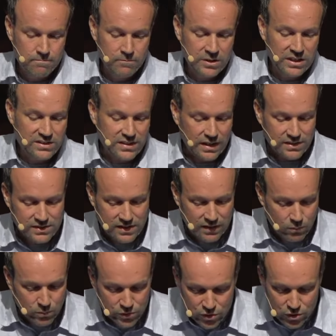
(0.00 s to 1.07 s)
He says, the
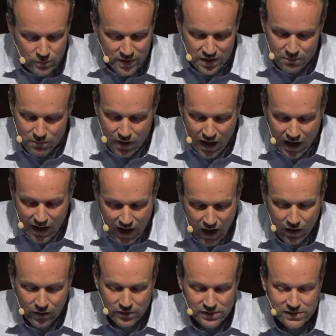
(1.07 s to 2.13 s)
room in my
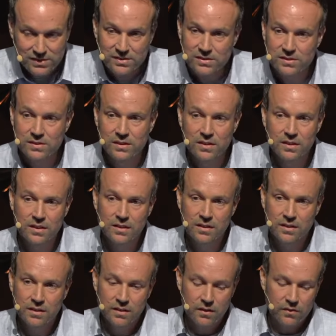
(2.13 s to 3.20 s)
house
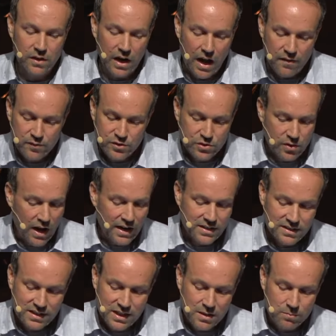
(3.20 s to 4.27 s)
that I've tried
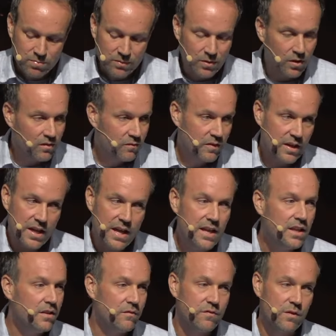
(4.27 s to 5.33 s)
to keep
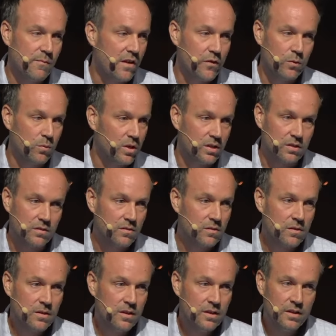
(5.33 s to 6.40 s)
hidden from everyone
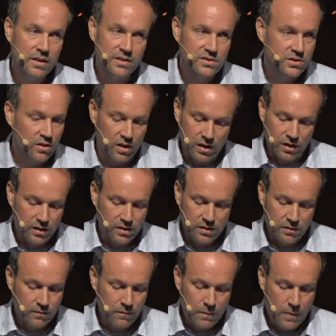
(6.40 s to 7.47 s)
is dark.
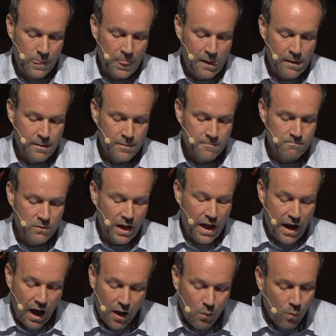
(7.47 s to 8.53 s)

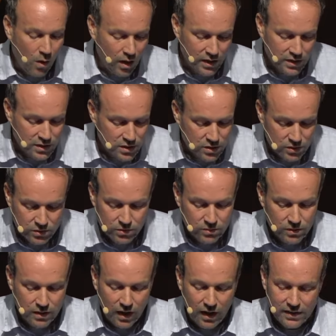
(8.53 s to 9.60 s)
And I want
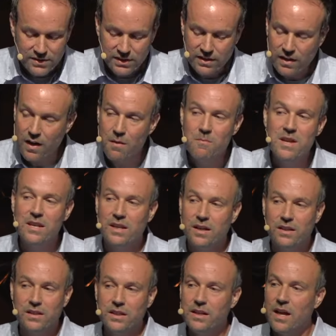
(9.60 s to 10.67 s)
you, God, to come in and
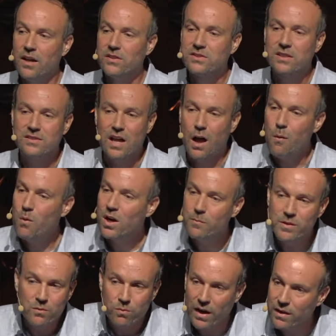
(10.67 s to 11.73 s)
clean house because I want to
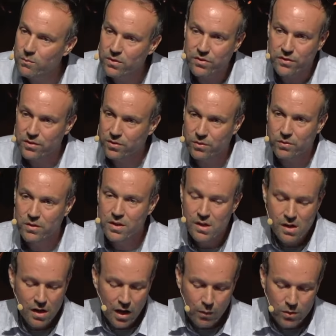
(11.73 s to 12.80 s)
be right with you.
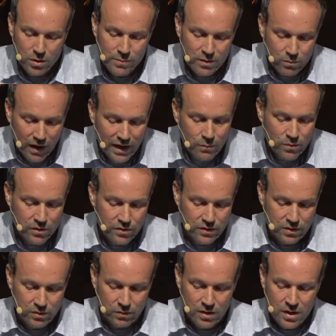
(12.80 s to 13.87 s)
I want to be right with
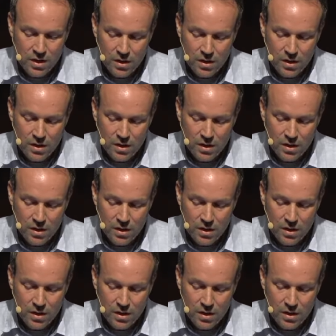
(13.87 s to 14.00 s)
you.